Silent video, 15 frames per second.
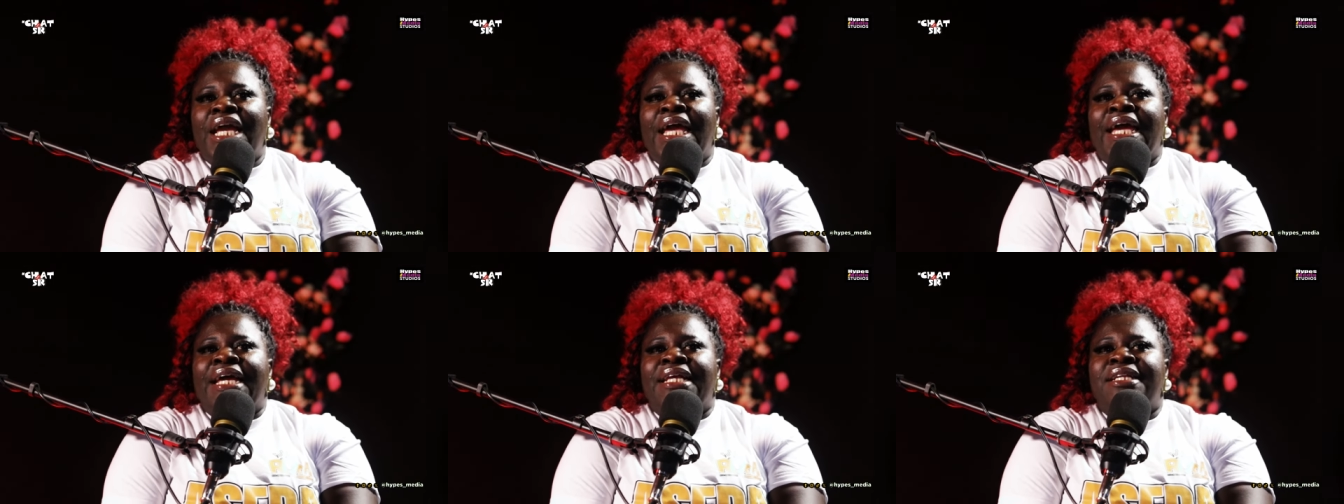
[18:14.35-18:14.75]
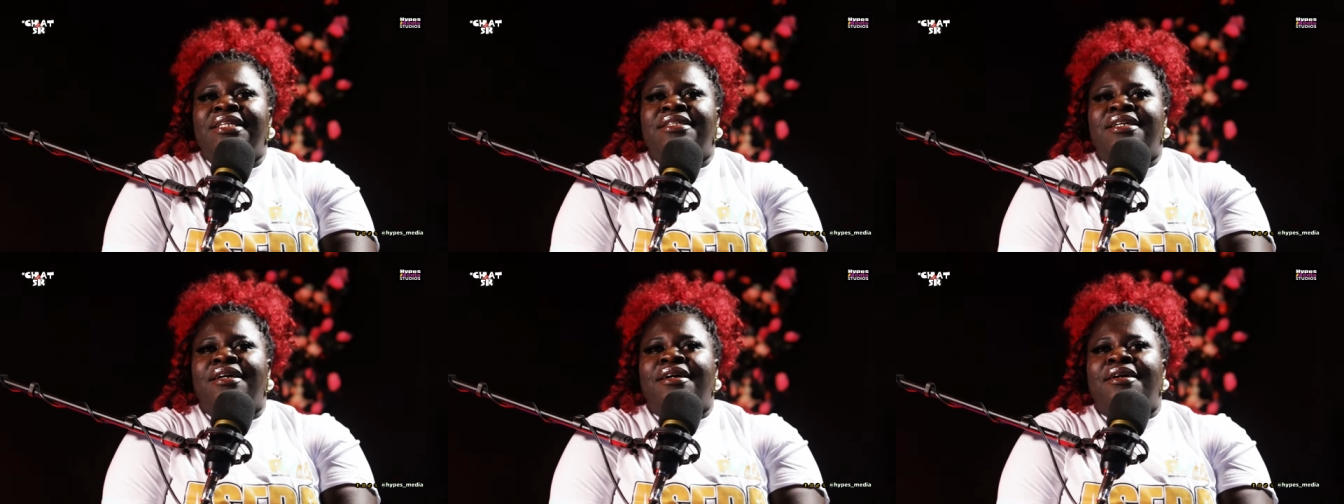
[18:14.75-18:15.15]

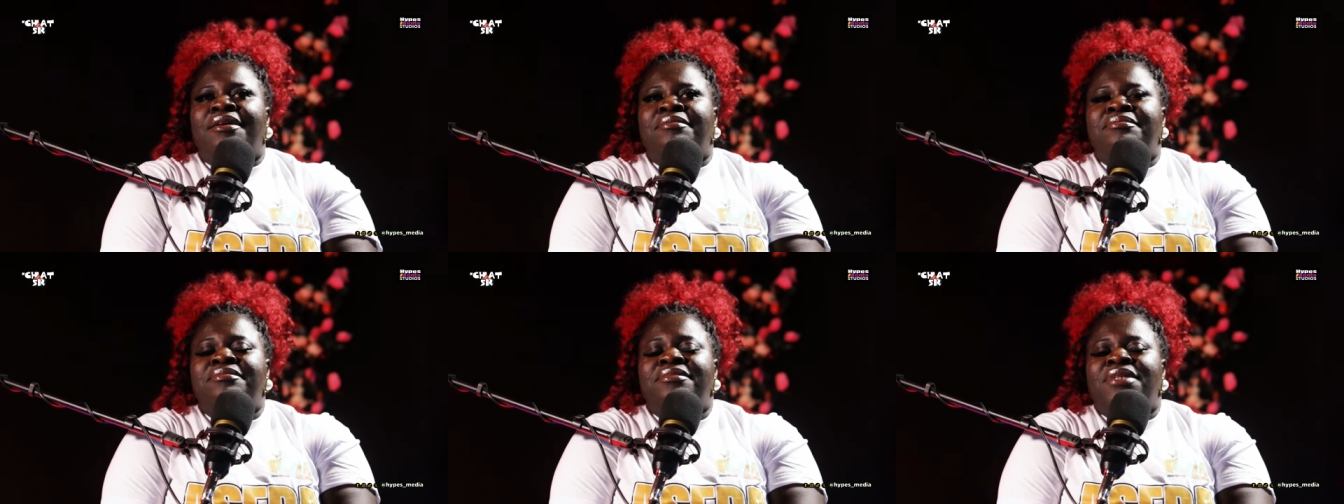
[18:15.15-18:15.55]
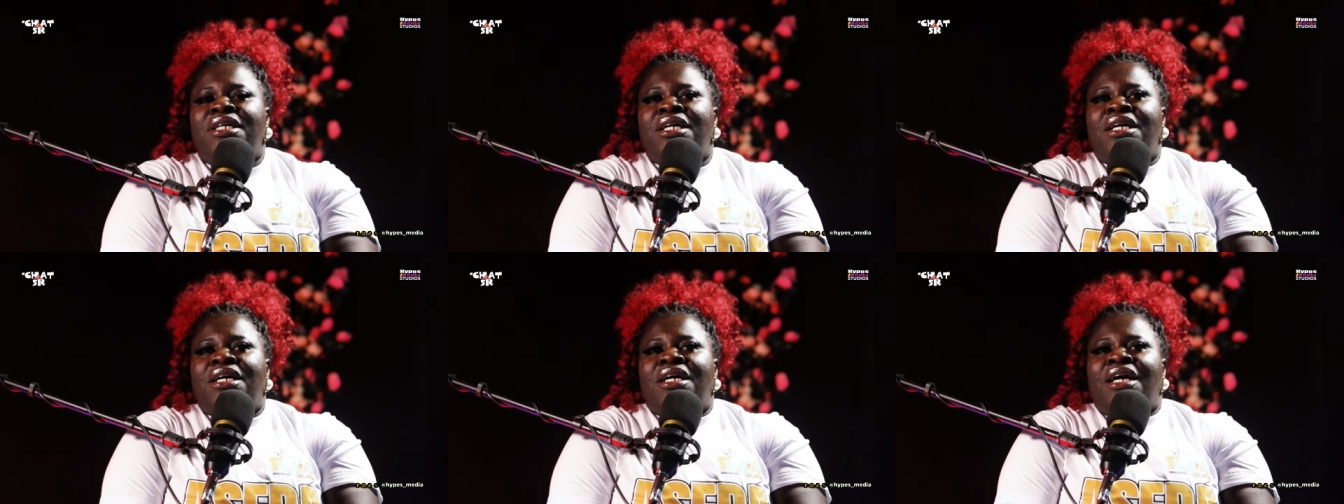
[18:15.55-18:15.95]
And um,
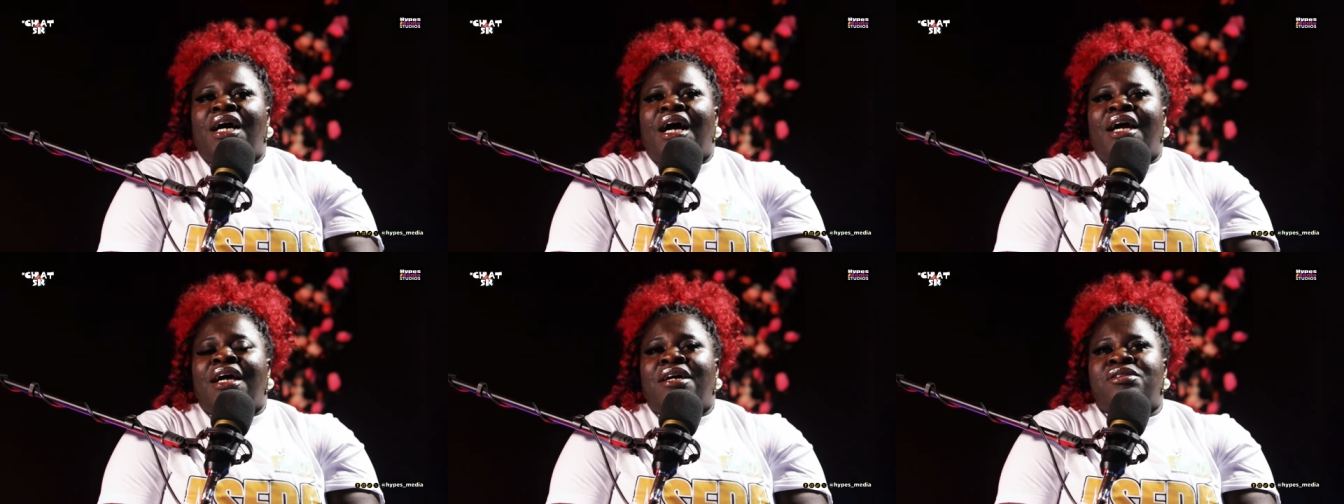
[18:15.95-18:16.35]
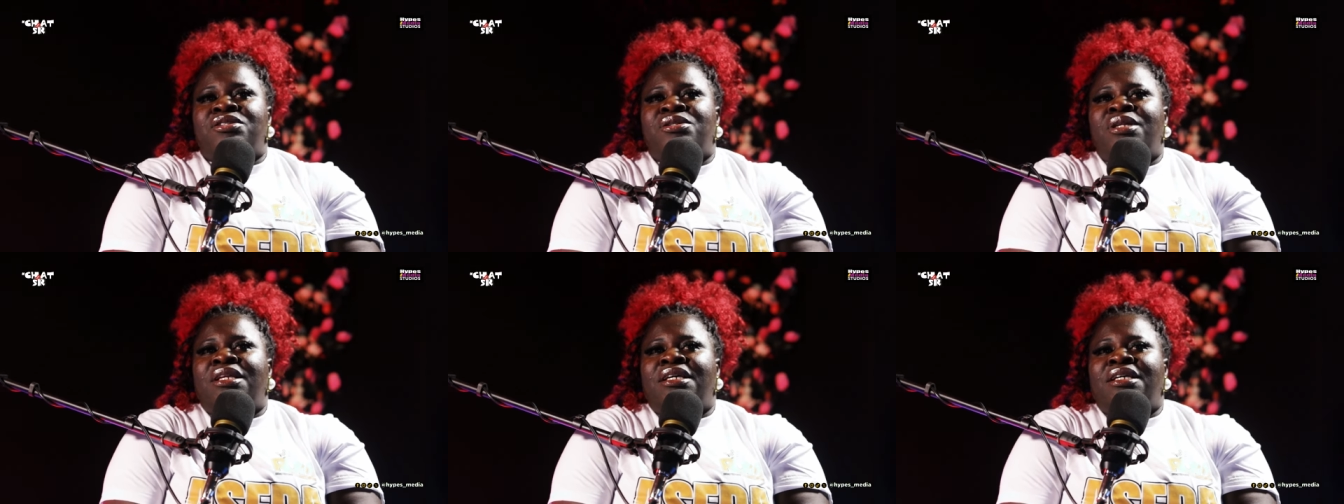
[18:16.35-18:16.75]
I
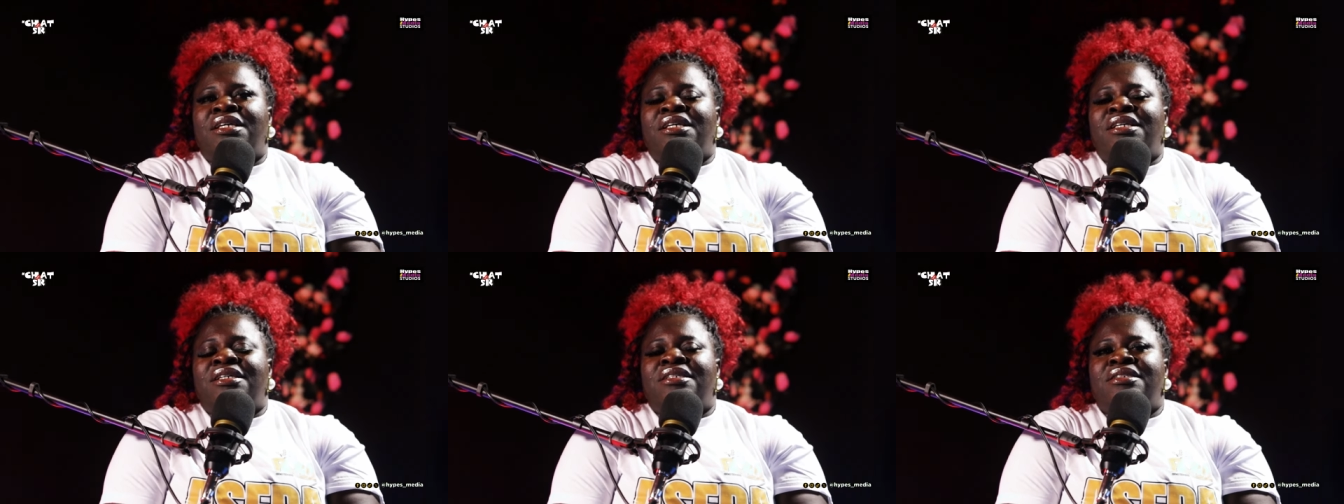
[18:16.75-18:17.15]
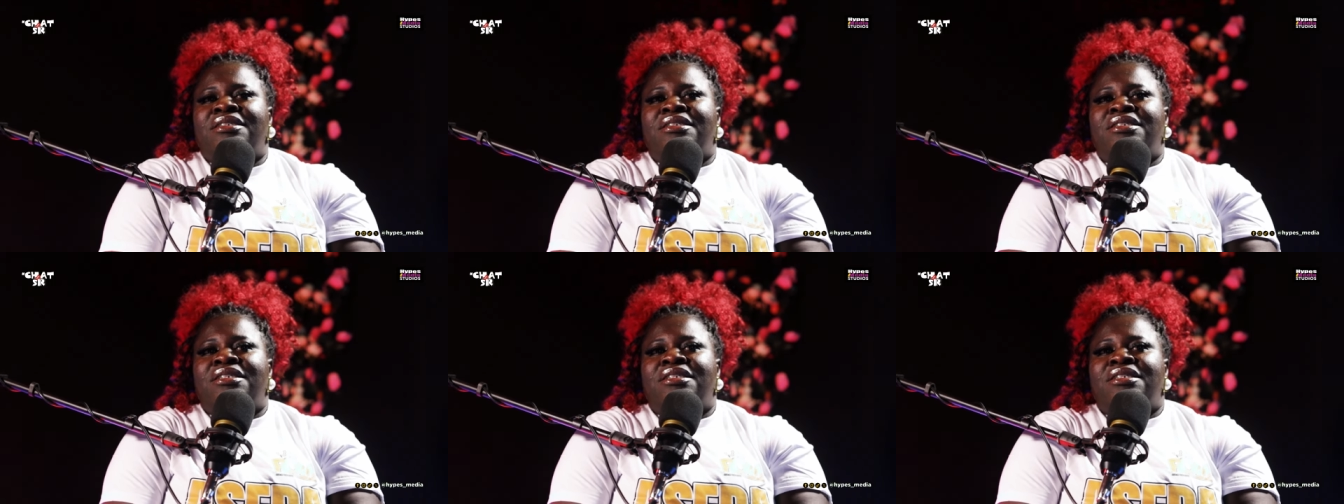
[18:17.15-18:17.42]
actually